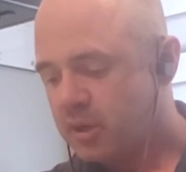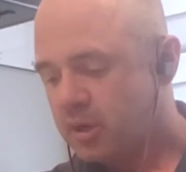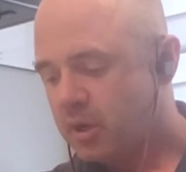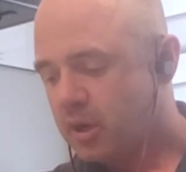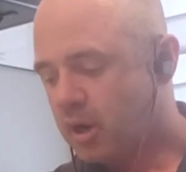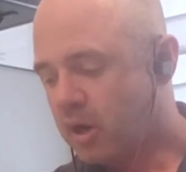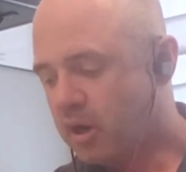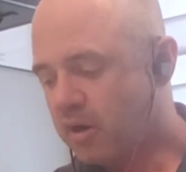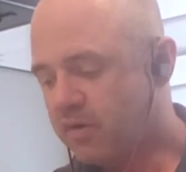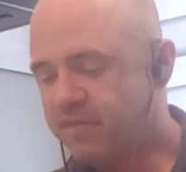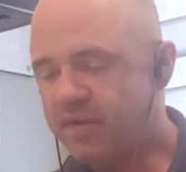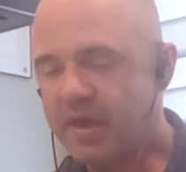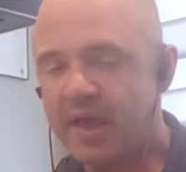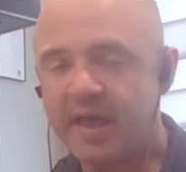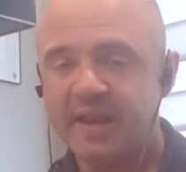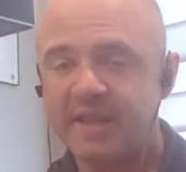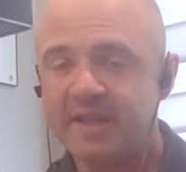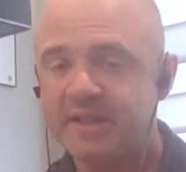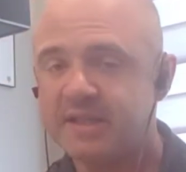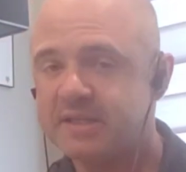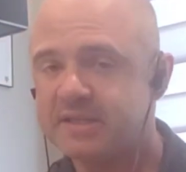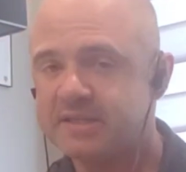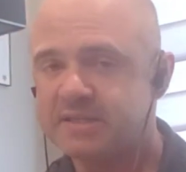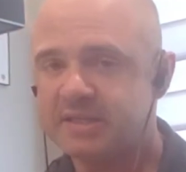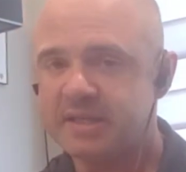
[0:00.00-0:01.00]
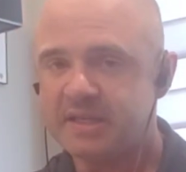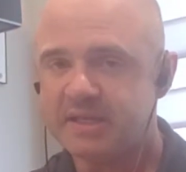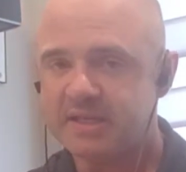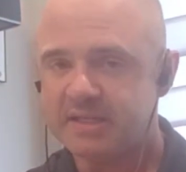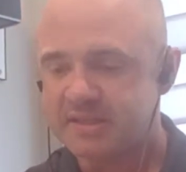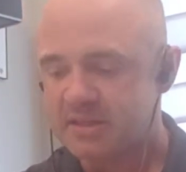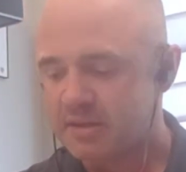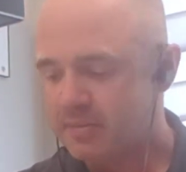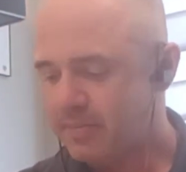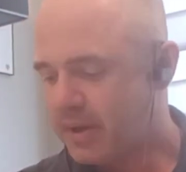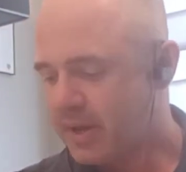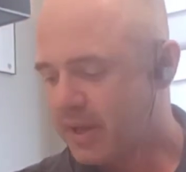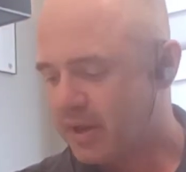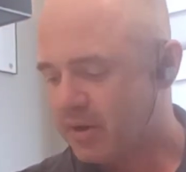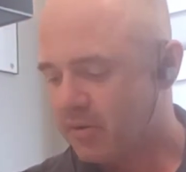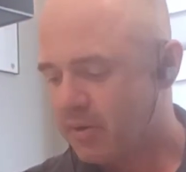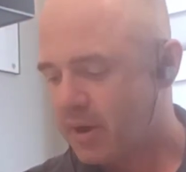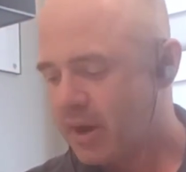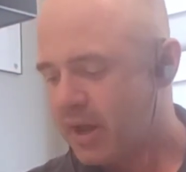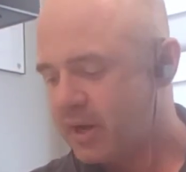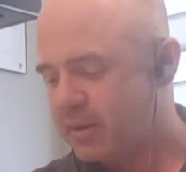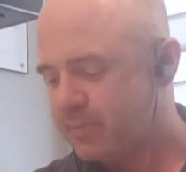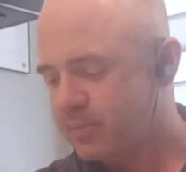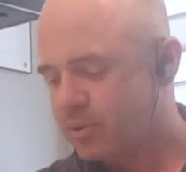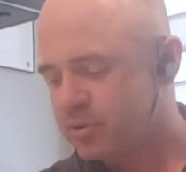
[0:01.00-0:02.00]
of any disease in man or
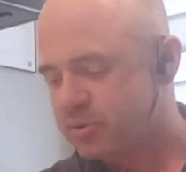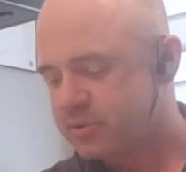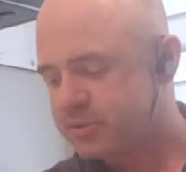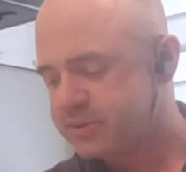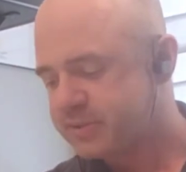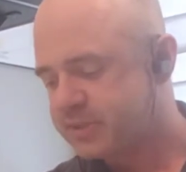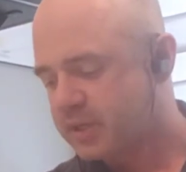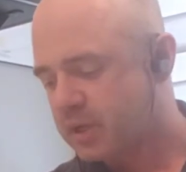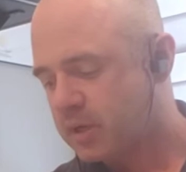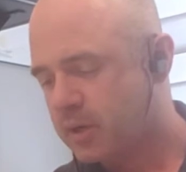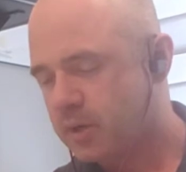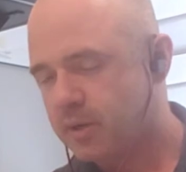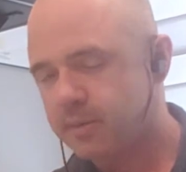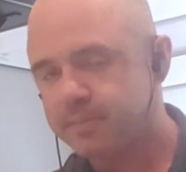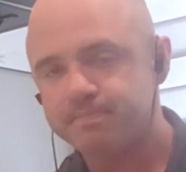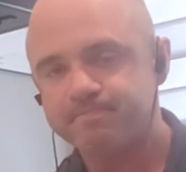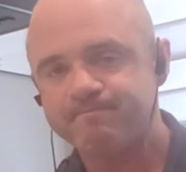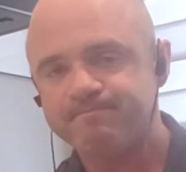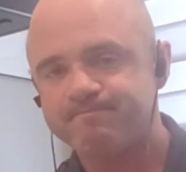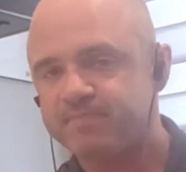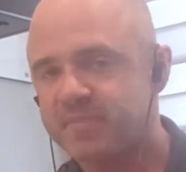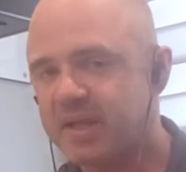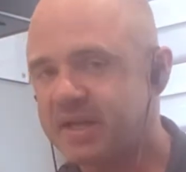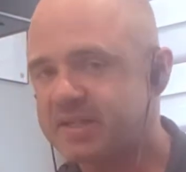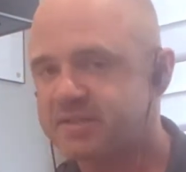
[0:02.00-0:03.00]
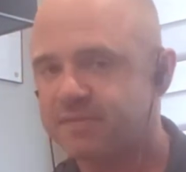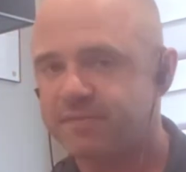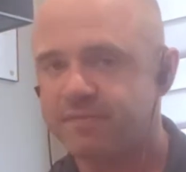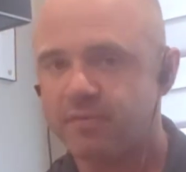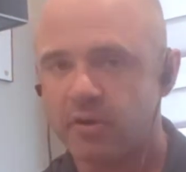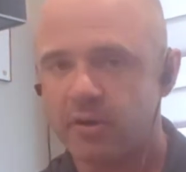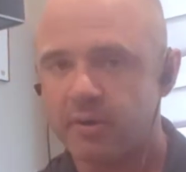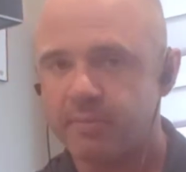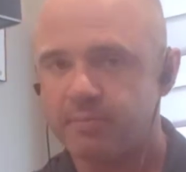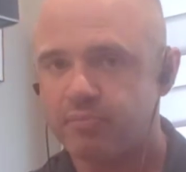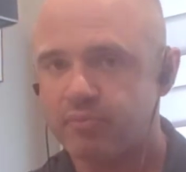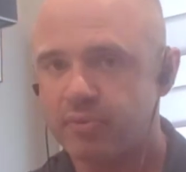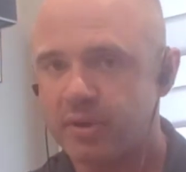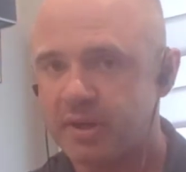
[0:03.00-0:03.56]
animals, that's very